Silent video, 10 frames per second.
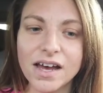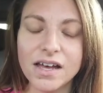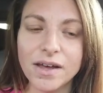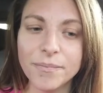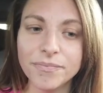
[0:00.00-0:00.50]

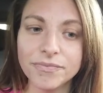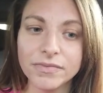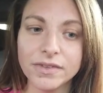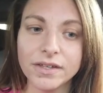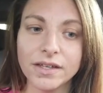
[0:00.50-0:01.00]
Um,
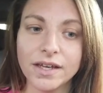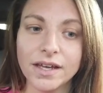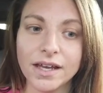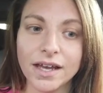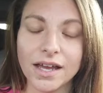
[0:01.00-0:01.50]

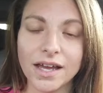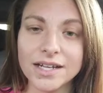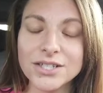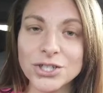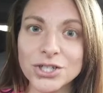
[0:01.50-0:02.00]

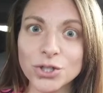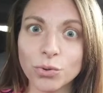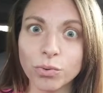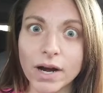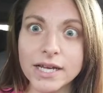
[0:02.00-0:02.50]
and it's just
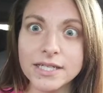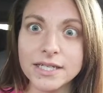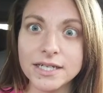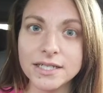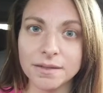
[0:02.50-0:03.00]

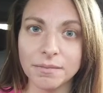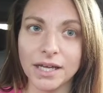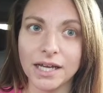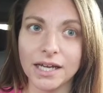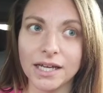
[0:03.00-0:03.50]
crazy to
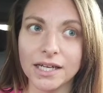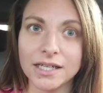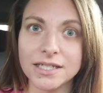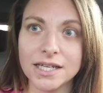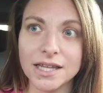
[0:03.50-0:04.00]

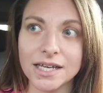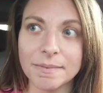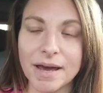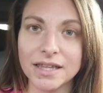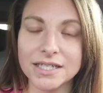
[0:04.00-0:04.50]
me to
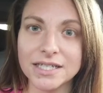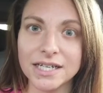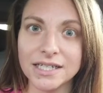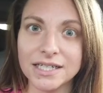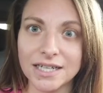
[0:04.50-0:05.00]
think about this
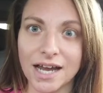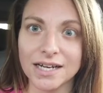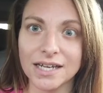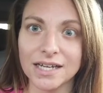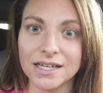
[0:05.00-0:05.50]
teeny
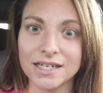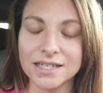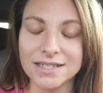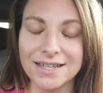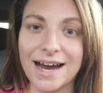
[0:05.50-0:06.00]
tiny
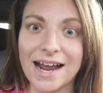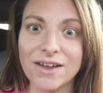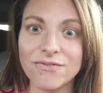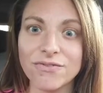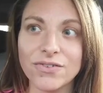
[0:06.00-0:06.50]

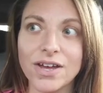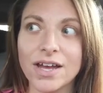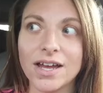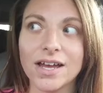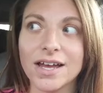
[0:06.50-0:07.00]
life
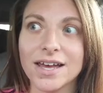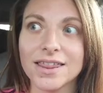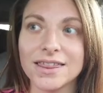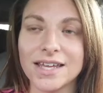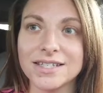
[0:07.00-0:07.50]

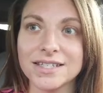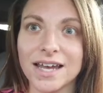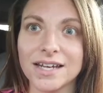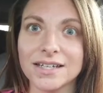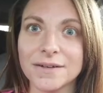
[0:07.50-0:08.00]
that's
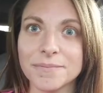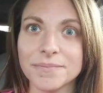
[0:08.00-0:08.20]
like